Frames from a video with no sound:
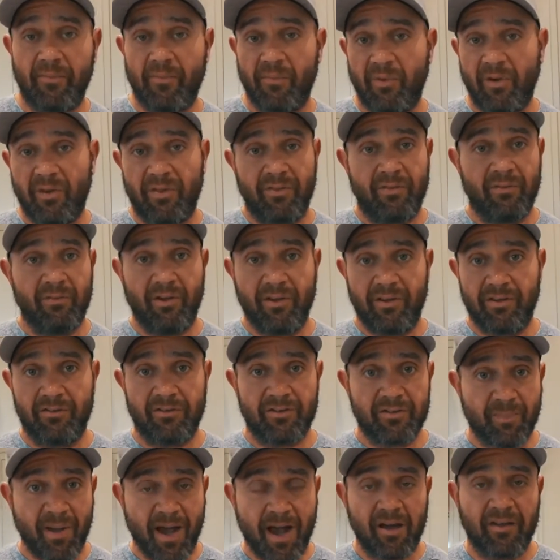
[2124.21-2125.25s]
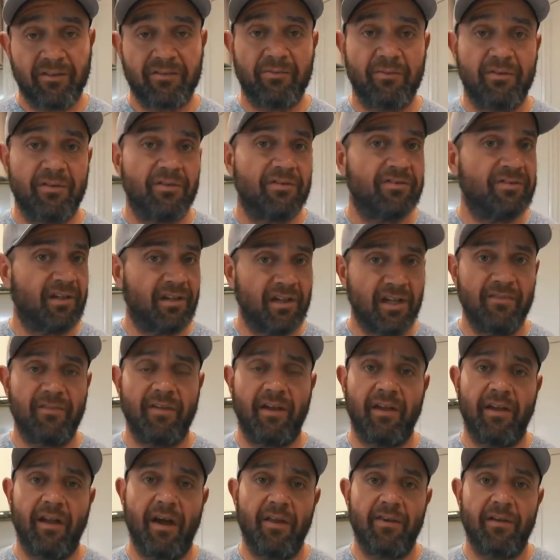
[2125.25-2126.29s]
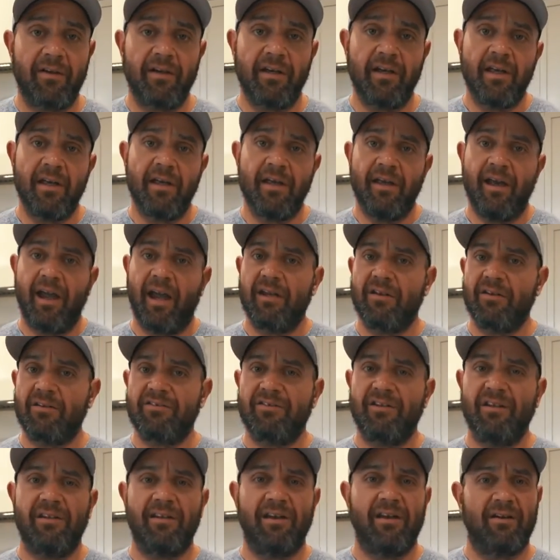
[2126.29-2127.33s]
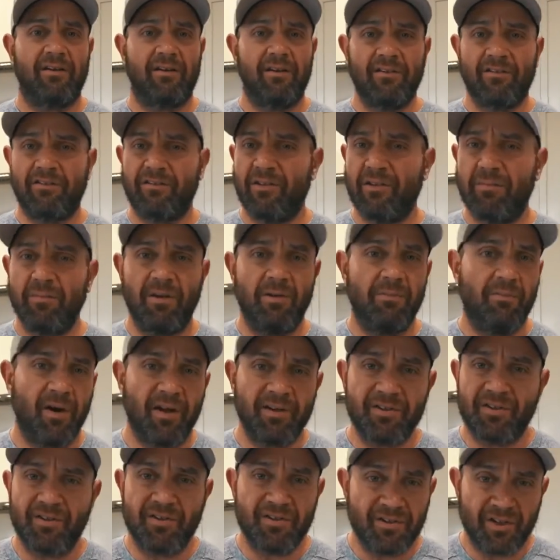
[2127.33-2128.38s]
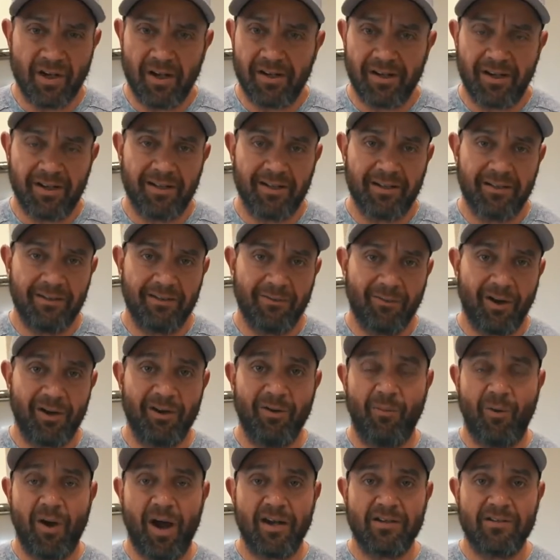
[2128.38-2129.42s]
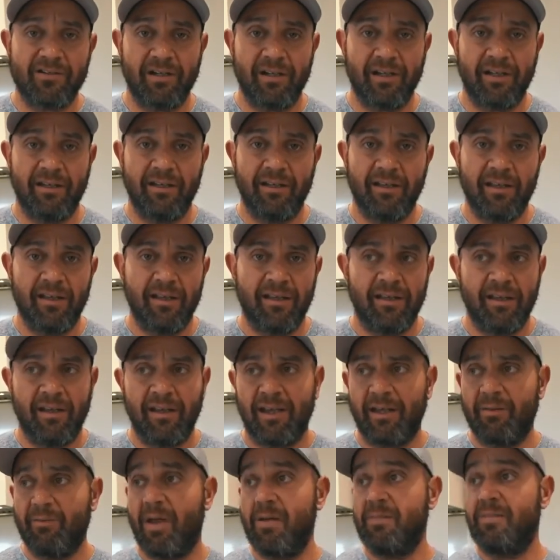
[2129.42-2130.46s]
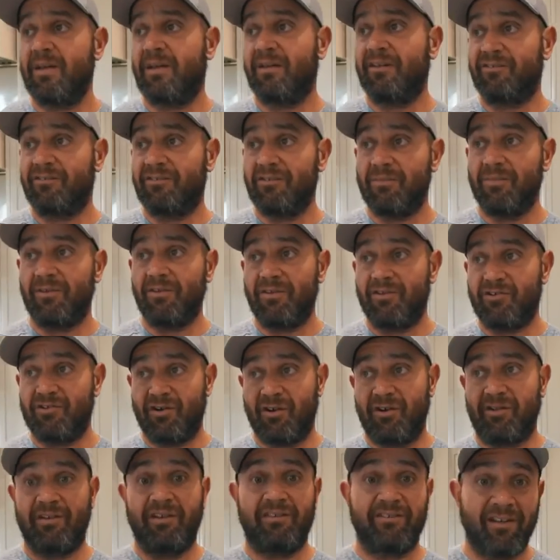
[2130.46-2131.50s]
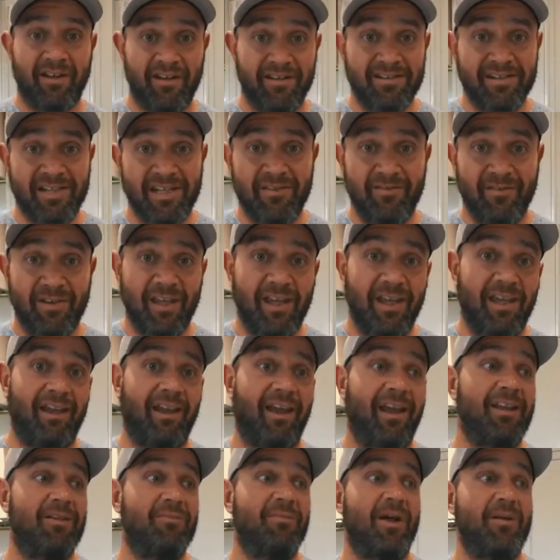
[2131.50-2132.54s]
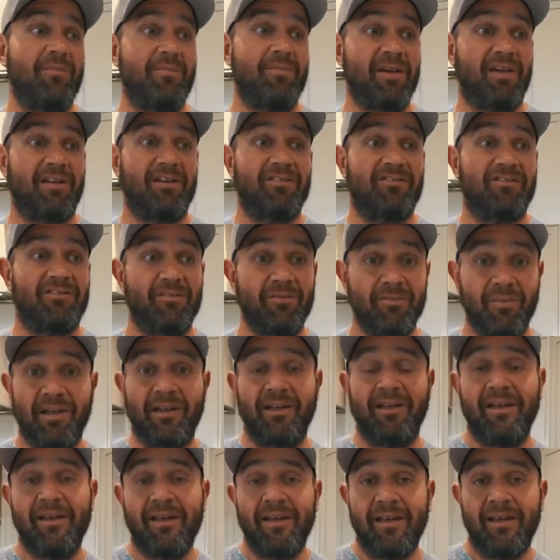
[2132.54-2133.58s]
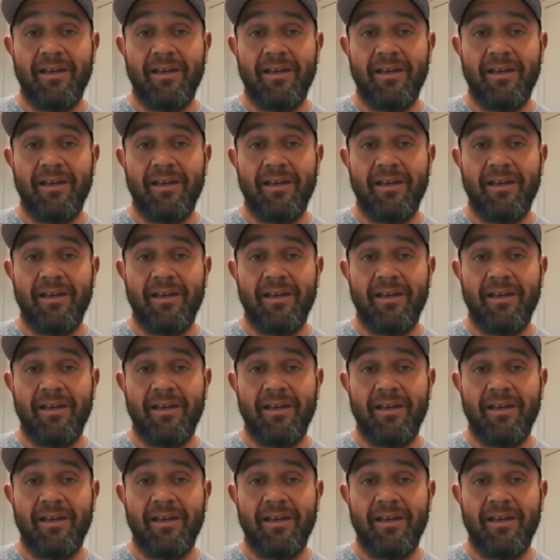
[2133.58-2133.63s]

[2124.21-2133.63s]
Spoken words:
with your spouse, with your significant other, and you're sitting there consuming a bunch of junk while you're watching it? You might be consuming the junk that's on TV, and you might be consuming